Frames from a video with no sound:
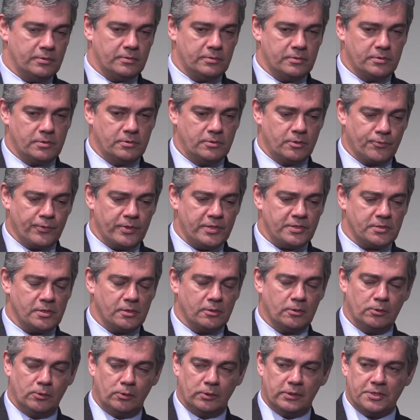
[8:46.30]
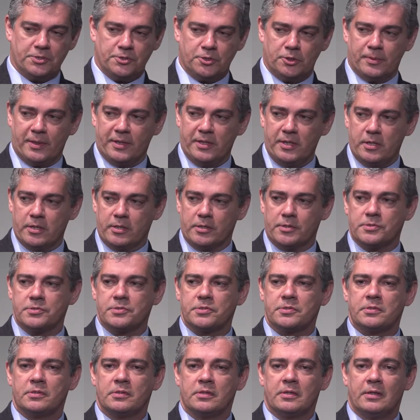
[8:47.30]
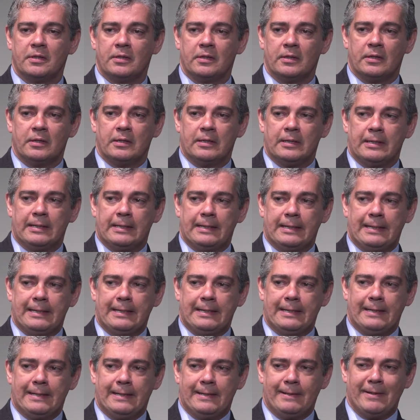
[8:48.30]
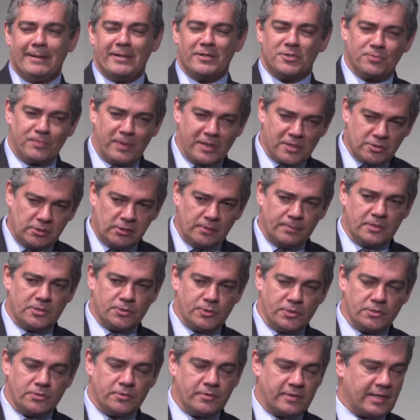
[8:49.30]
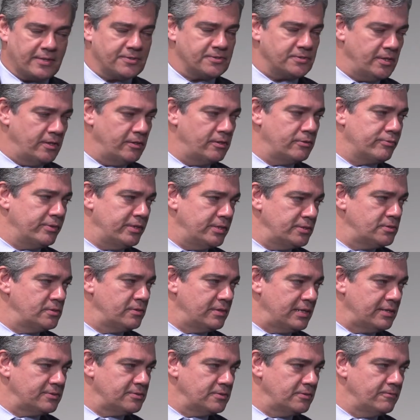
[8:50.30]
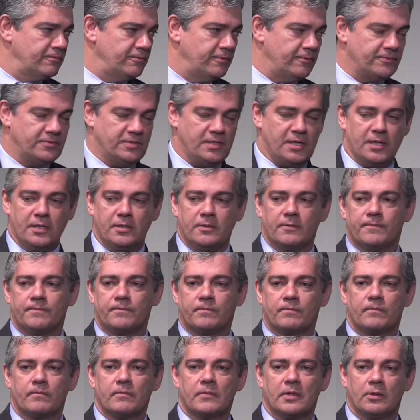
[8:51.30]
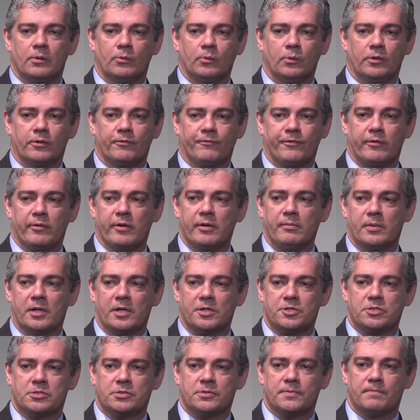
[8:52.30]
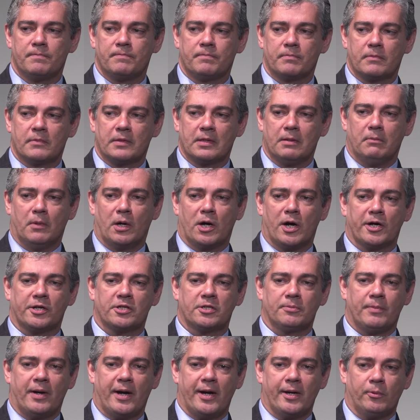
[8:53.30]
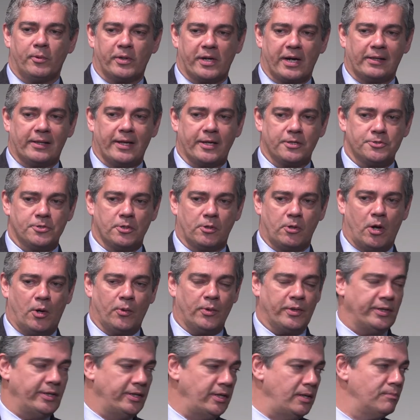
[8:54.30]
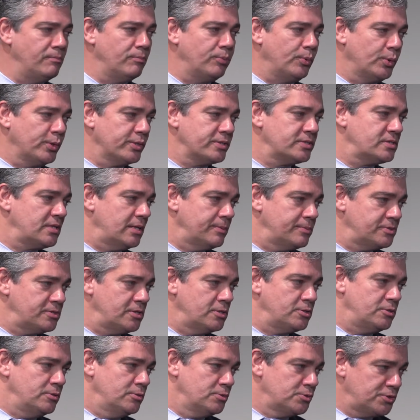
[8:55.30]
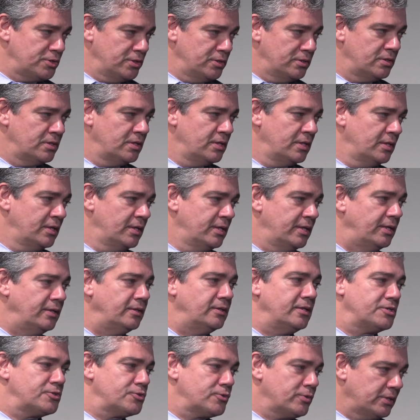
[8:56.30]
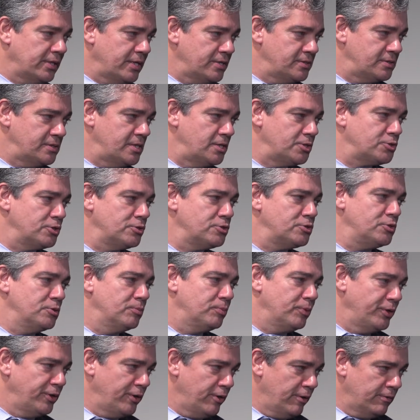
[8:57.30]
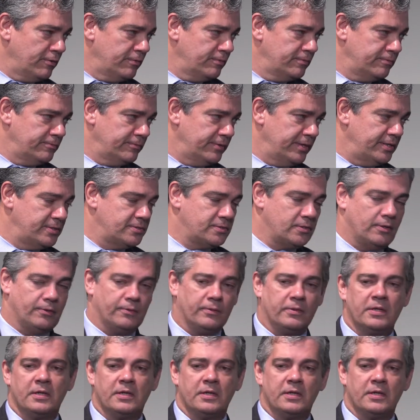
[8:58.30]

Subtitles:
the recent Lula-Dilma years, and especially between 2003 and 2015, were very much marked by what I like to call an import substitution industrialization 2.0, right? So